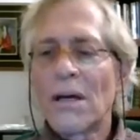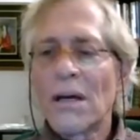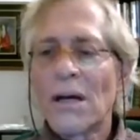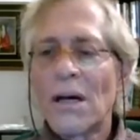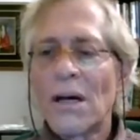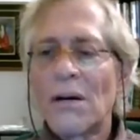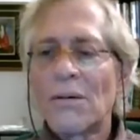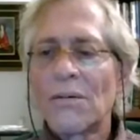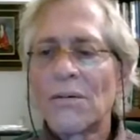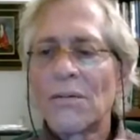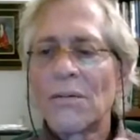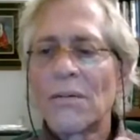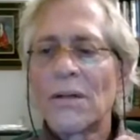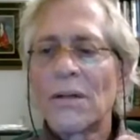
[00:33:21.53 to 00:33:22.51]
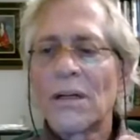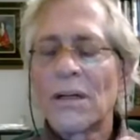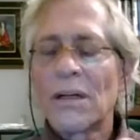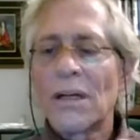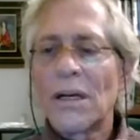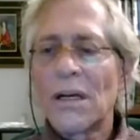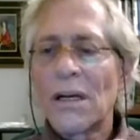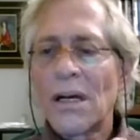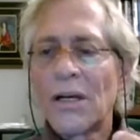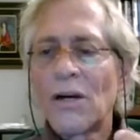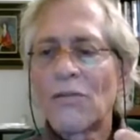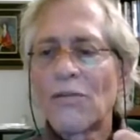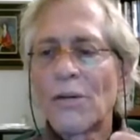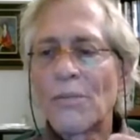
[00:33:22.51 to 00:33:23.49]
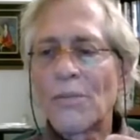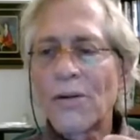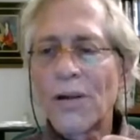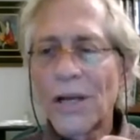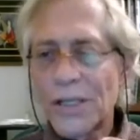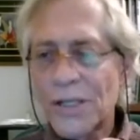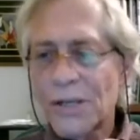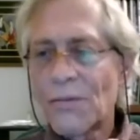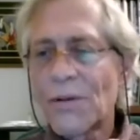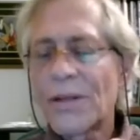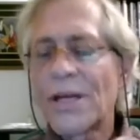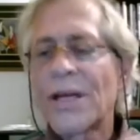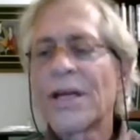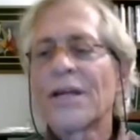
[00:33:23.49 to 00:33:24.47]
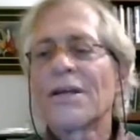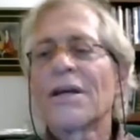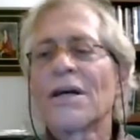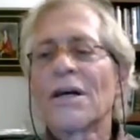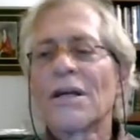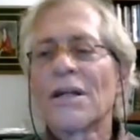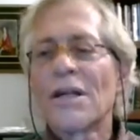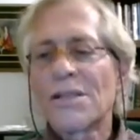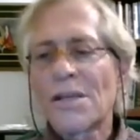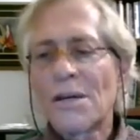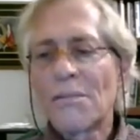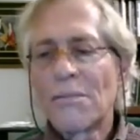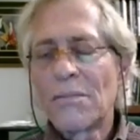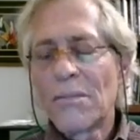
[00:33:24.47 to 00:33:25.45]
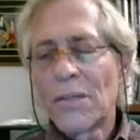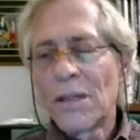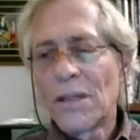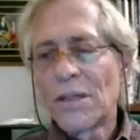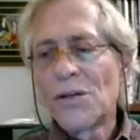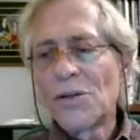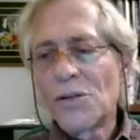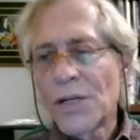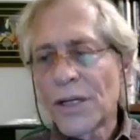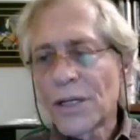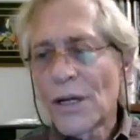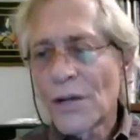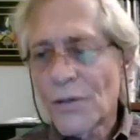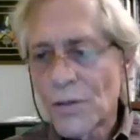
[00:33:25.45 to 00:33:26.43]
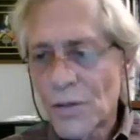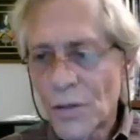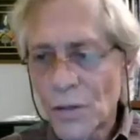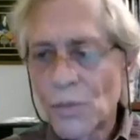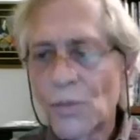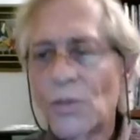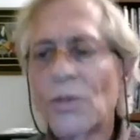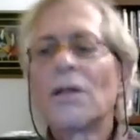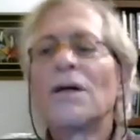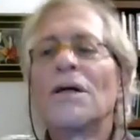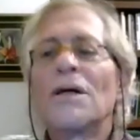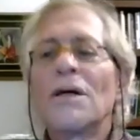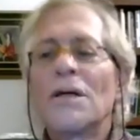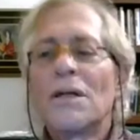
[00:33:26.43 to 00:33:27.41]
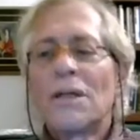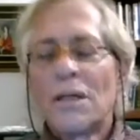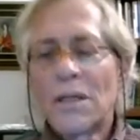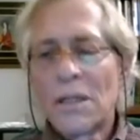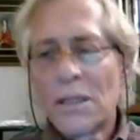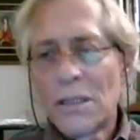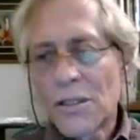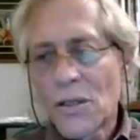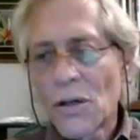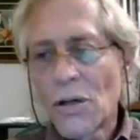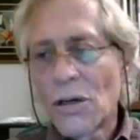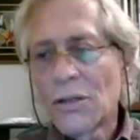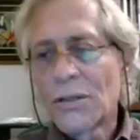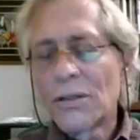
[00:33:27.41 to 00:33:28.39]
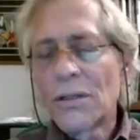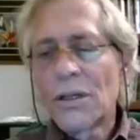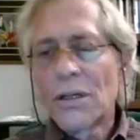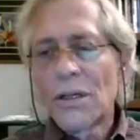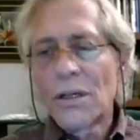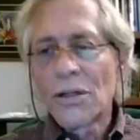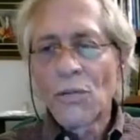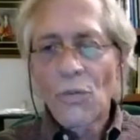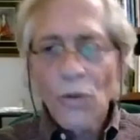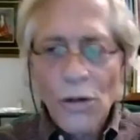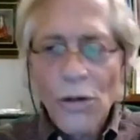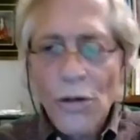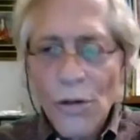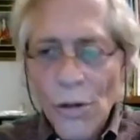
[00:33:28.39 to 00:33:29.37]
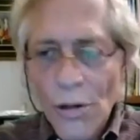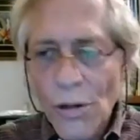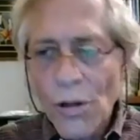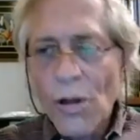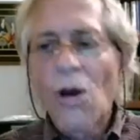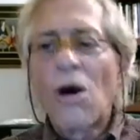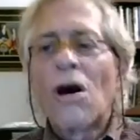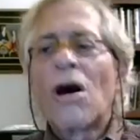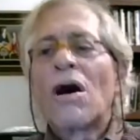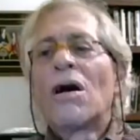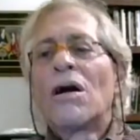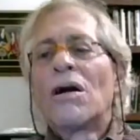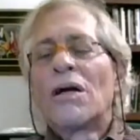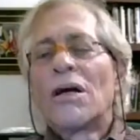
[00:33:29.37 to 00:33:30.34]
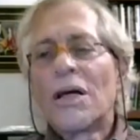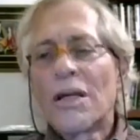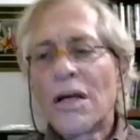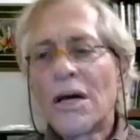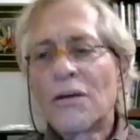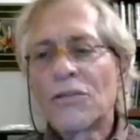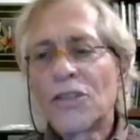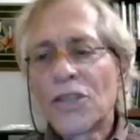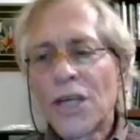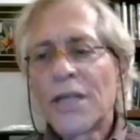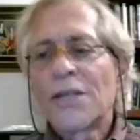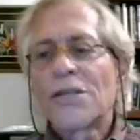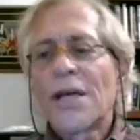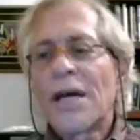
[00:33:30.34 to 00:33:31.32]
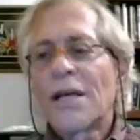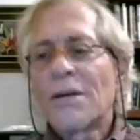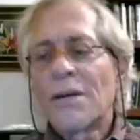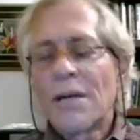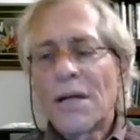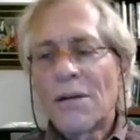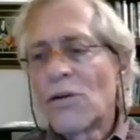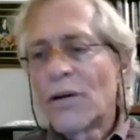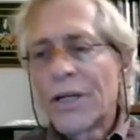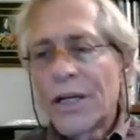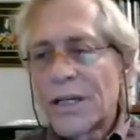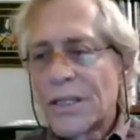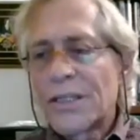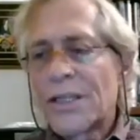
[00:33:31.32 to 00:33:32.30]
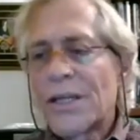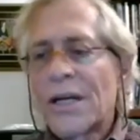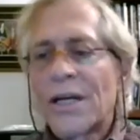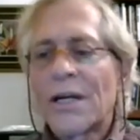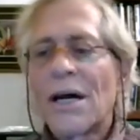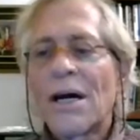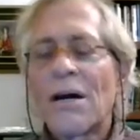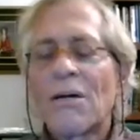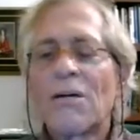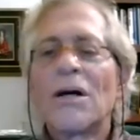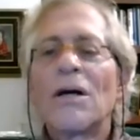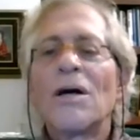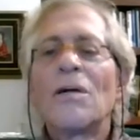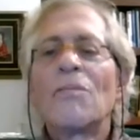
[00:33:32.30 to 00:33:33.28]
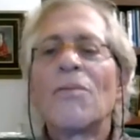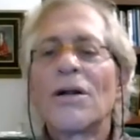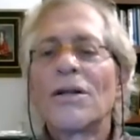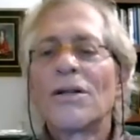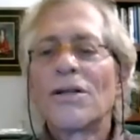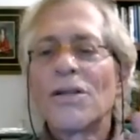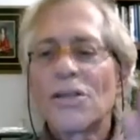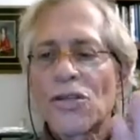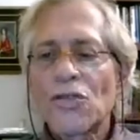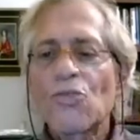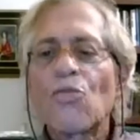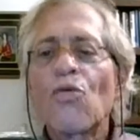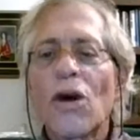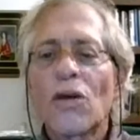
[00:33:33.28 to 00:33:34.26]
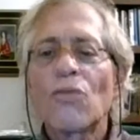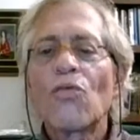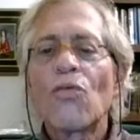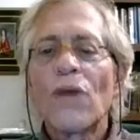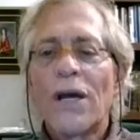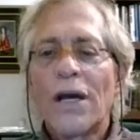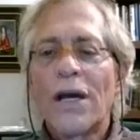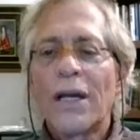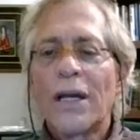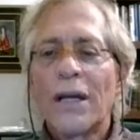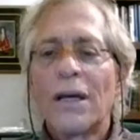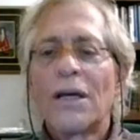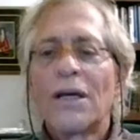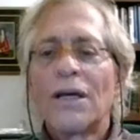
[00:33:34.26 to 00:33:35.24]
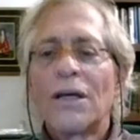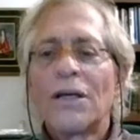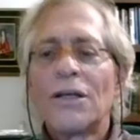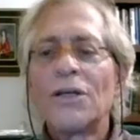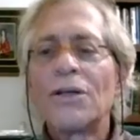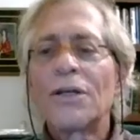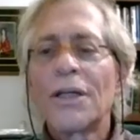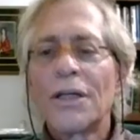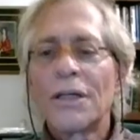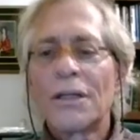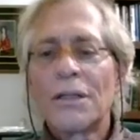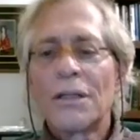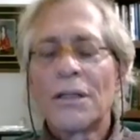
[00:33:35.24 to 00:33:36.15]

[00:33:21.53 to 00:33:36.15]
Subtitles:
don't replace it with anything unless I'm using another tool. It's called the word or the law, and I'll change that, and I won't get into that now. But this is one way you can